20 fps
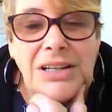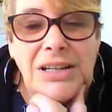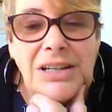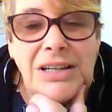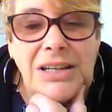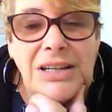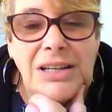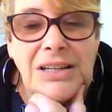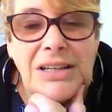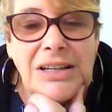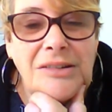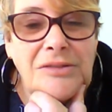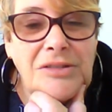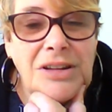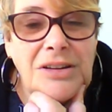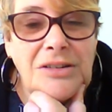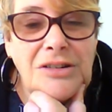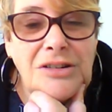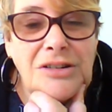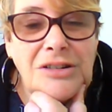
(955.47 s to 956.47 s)
and gave
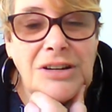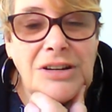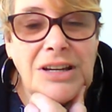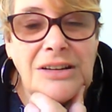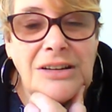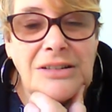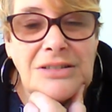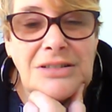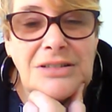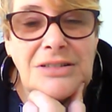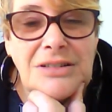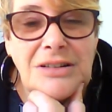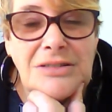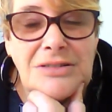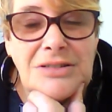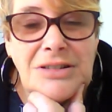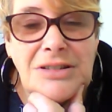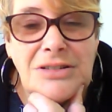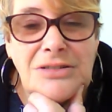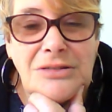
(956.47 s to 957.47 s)
their account details,
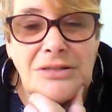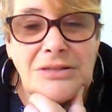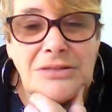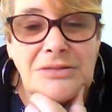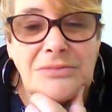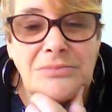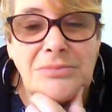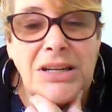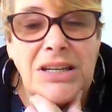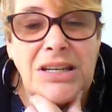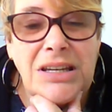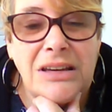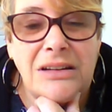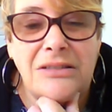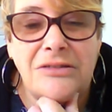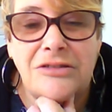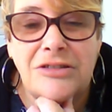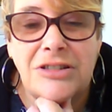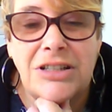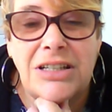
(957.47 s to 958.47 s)
and they took money out
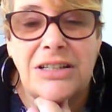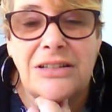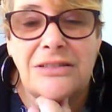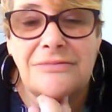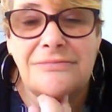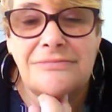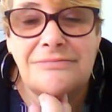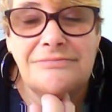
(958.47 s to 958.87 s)
of her account.